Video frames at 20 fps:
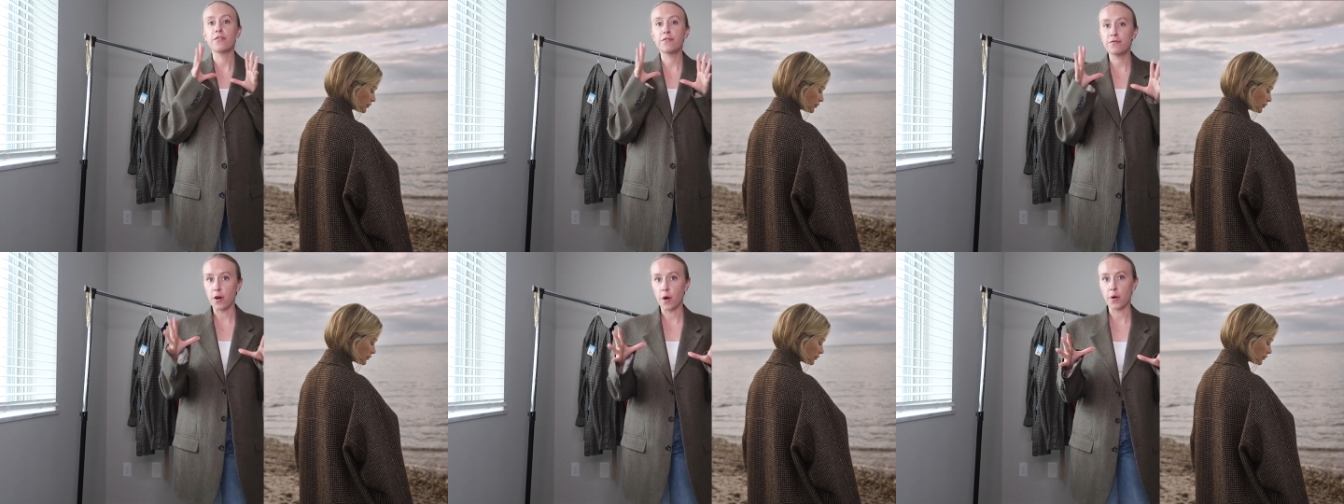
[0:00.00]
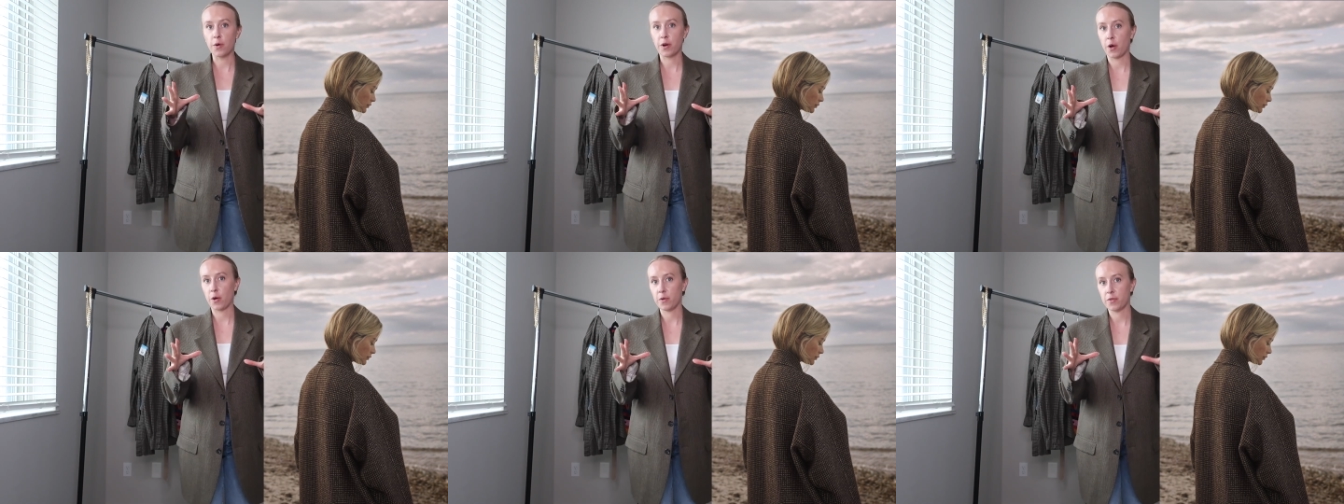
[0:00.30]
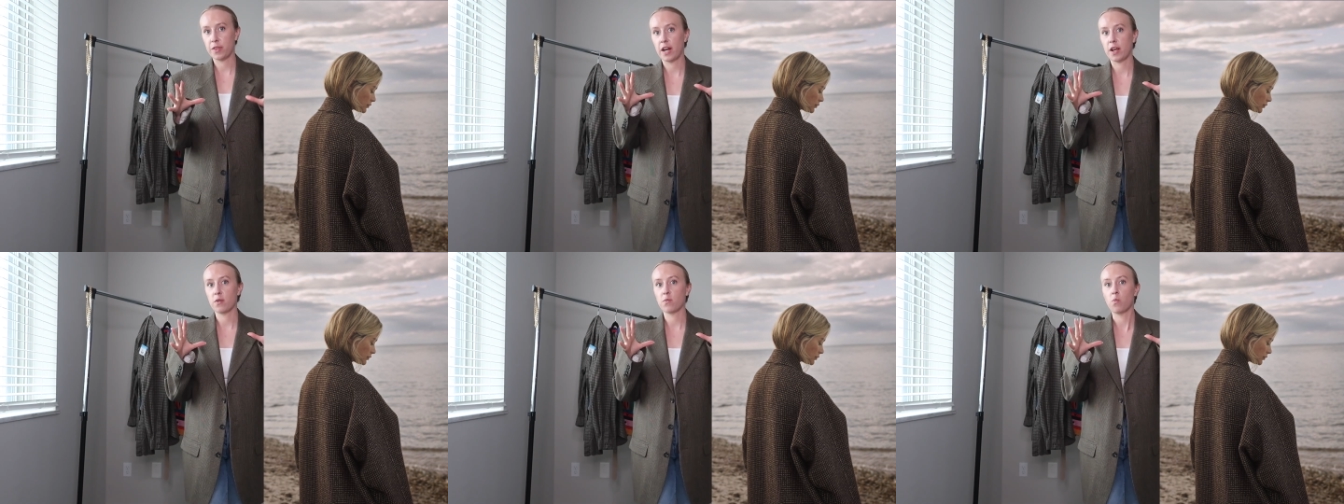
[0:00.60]
photo
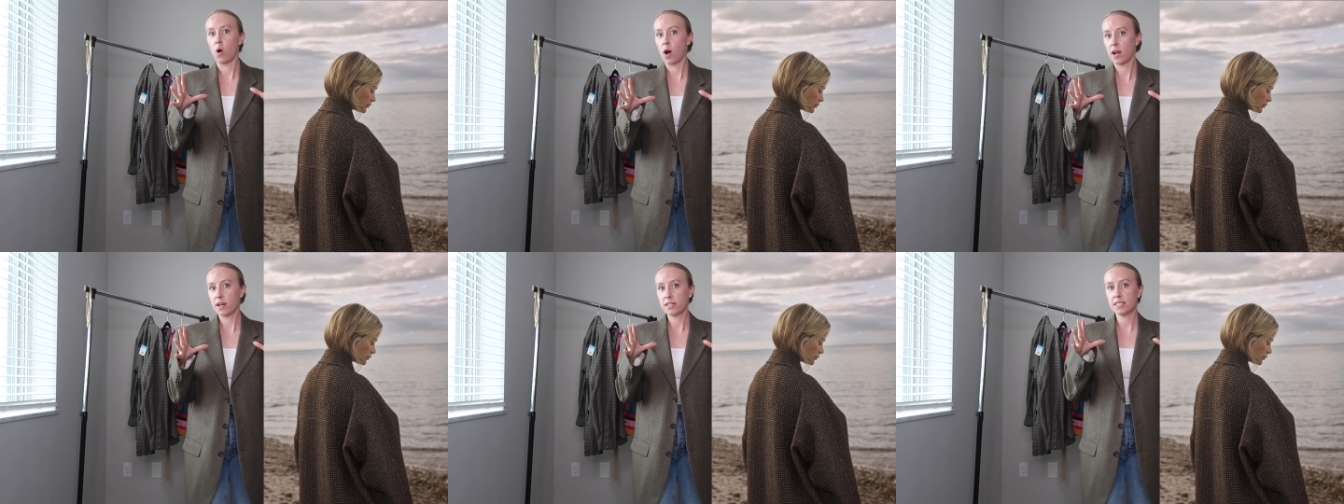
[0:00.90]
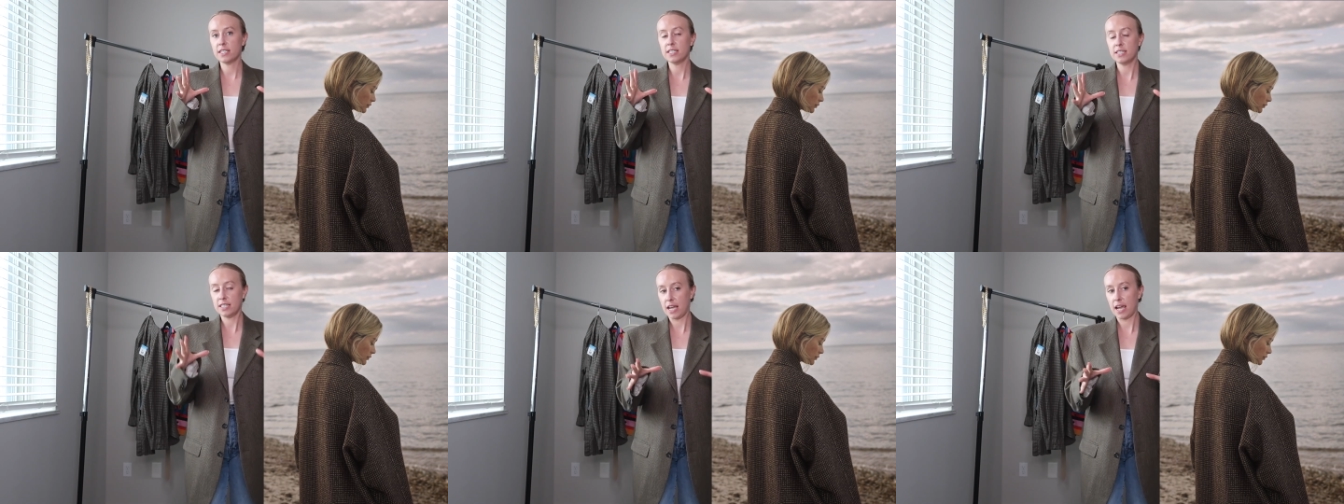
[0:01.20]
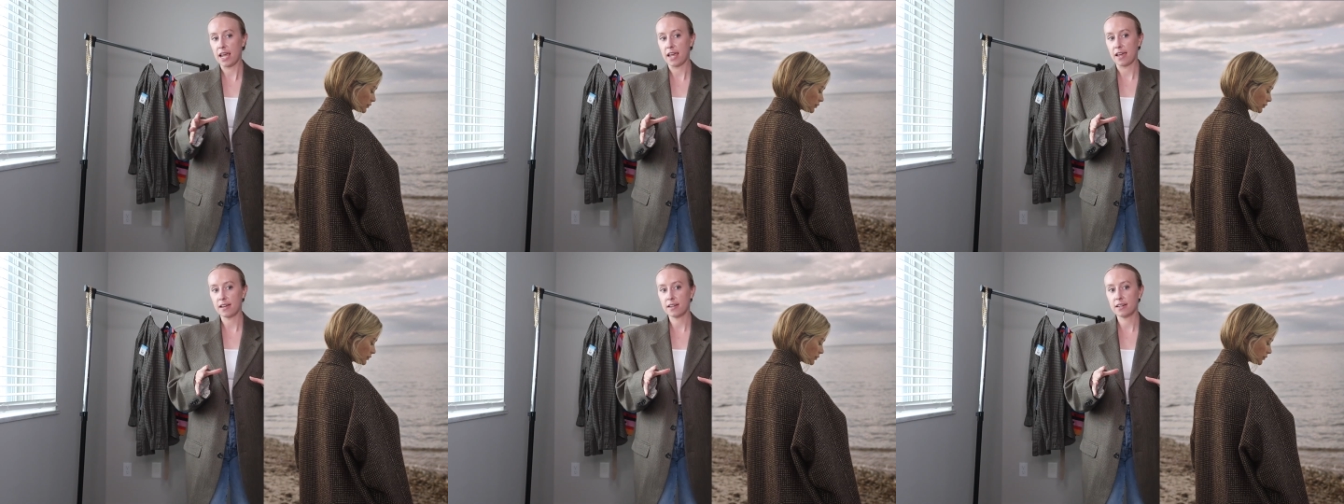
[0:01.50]
that I want to
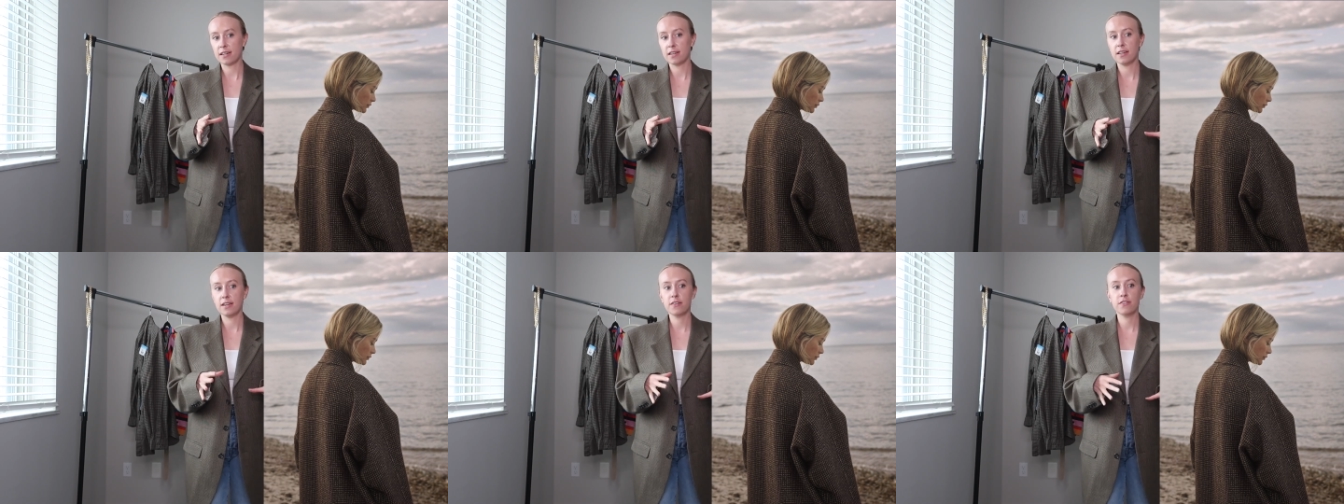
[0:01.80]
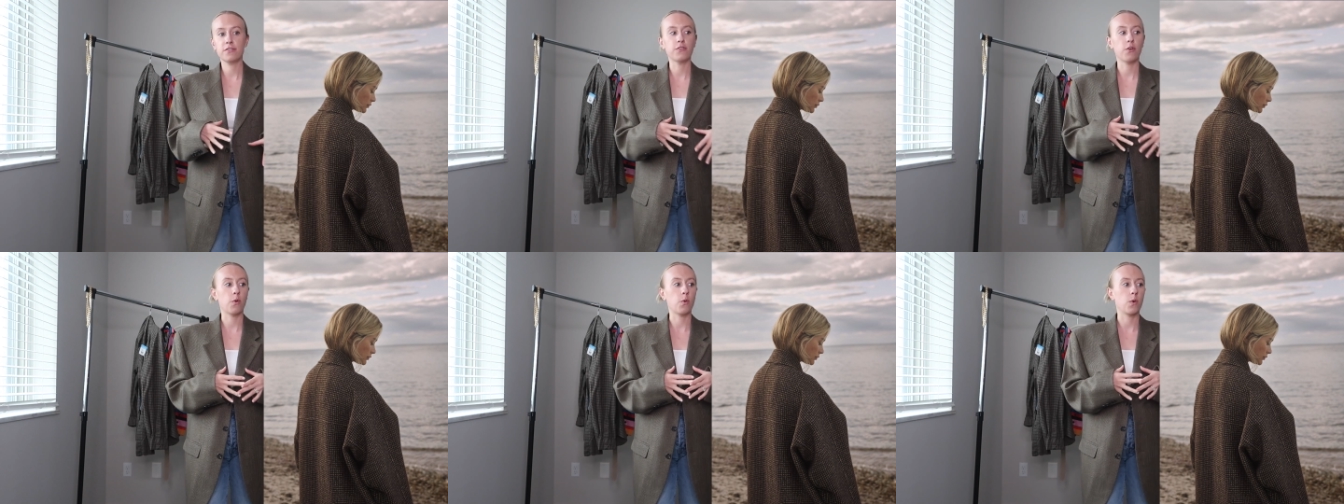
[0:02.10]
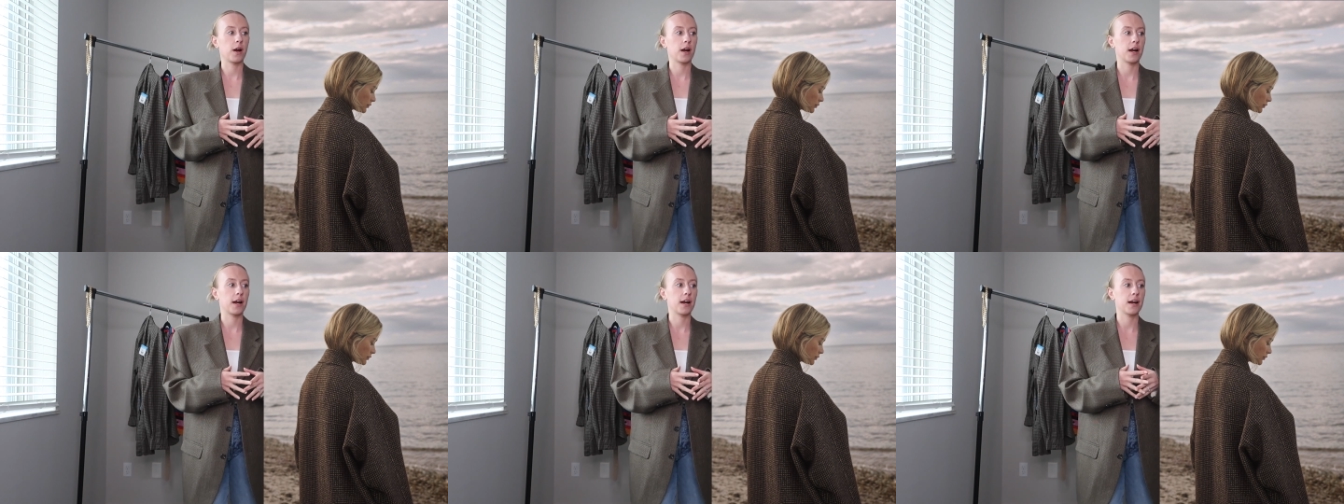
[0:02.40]
take
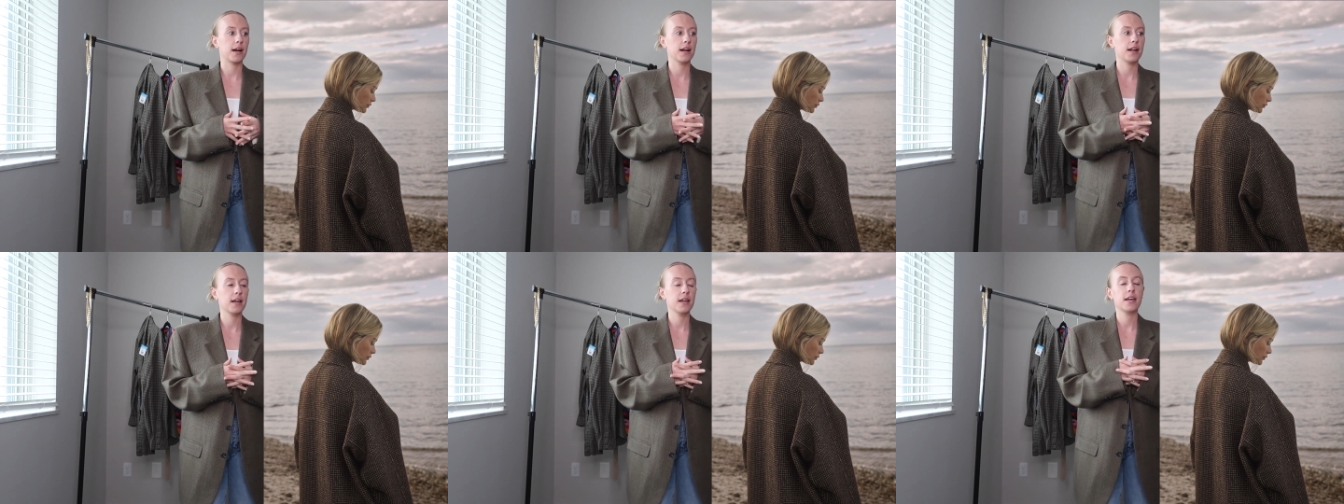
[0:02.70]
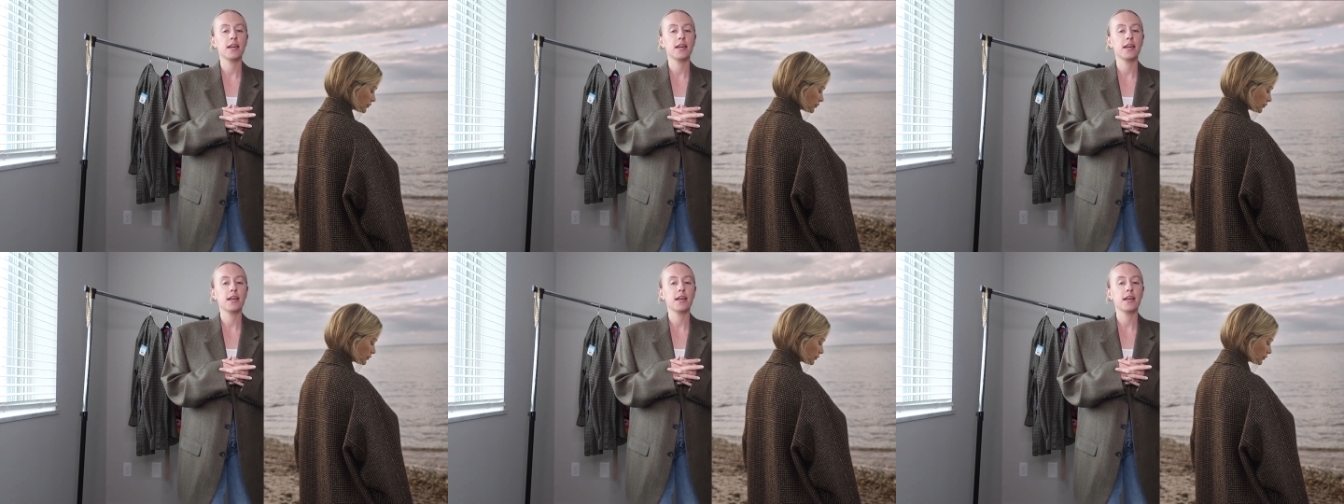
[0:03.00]
for